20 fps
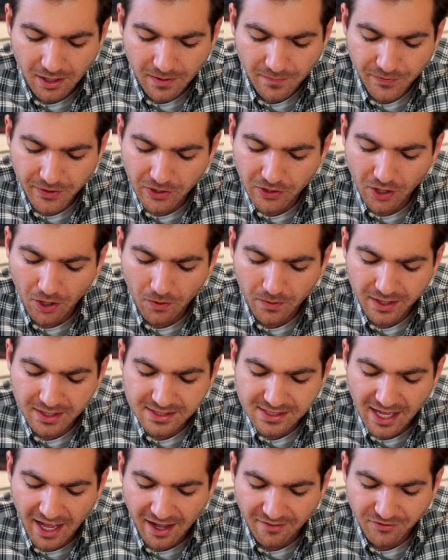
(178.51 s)
The
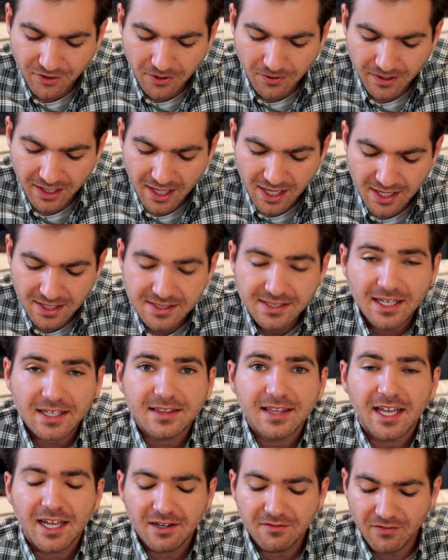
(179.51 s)
locusts have no kings, yet
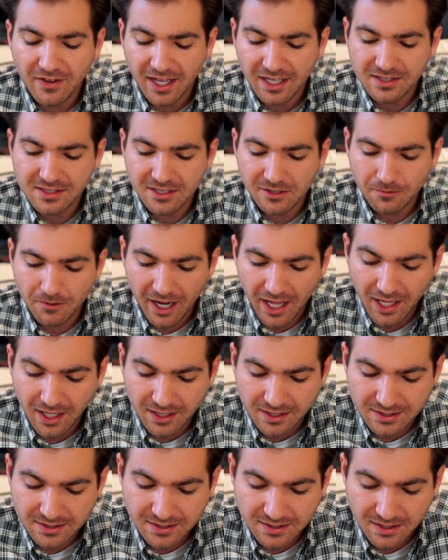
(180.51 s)
they advance in
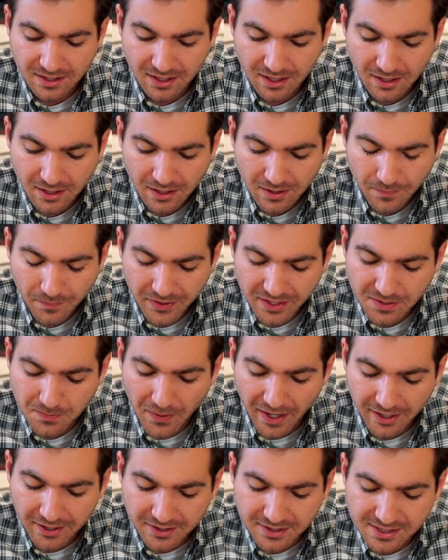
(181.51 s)
ranks. The
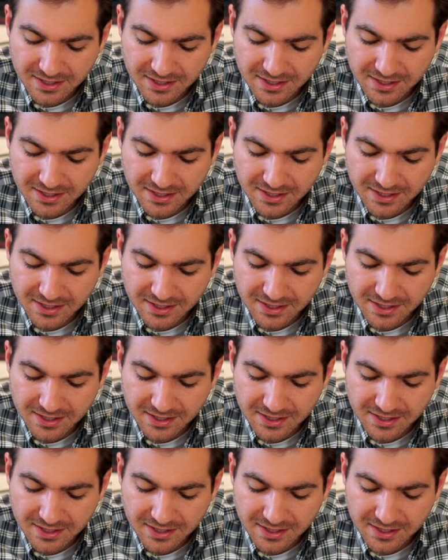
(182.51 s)
spider